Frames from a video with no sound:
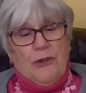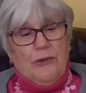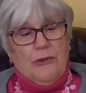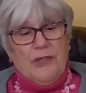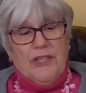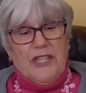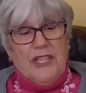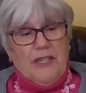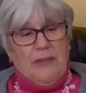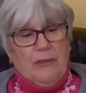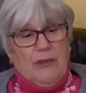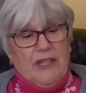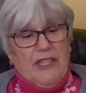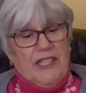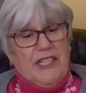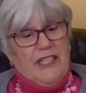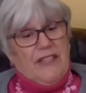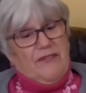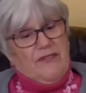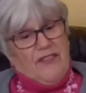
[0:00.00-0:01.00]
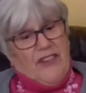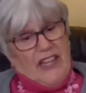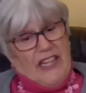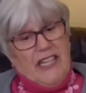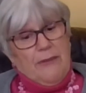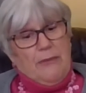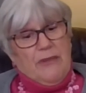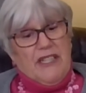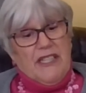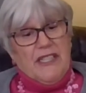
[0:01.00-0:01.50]
oak table and
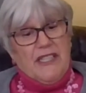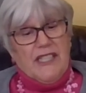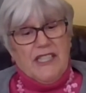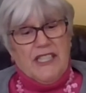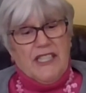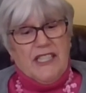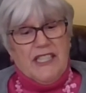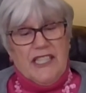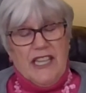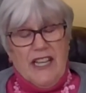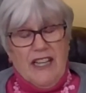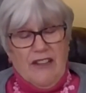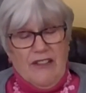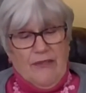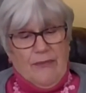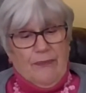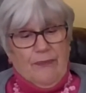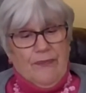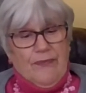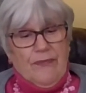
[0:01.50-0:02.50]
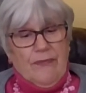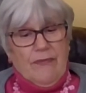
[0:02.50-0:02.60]
invited me to sit down.